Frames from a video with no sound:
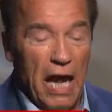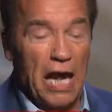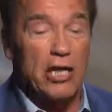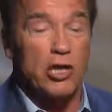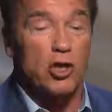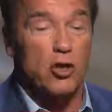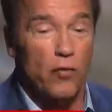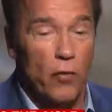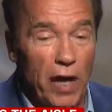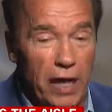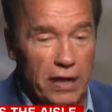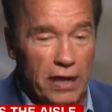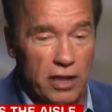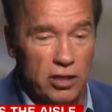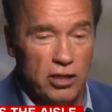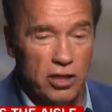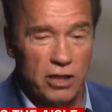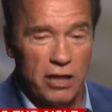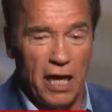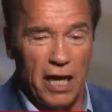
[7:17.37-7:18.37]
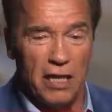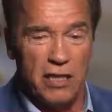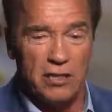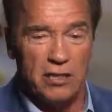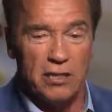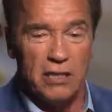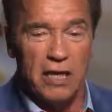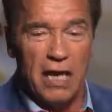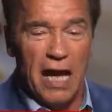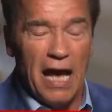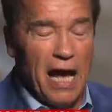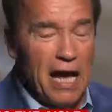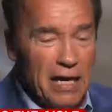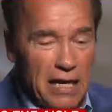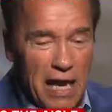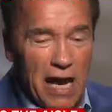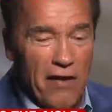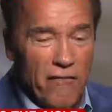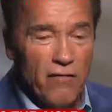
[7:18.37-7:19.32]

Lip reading: and great education on